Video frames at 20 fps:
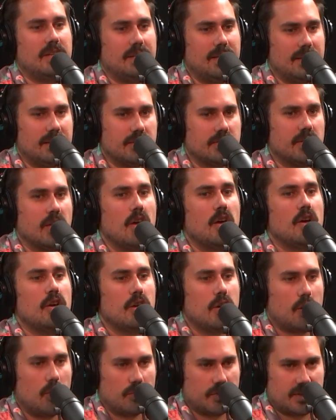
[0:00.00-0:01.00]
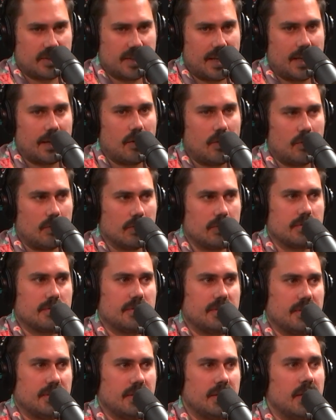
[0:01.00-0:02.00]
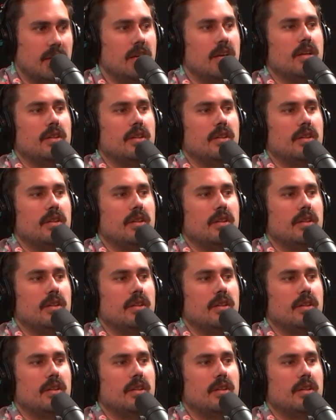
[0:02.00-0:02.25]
It is Coach Dana Holgorsen,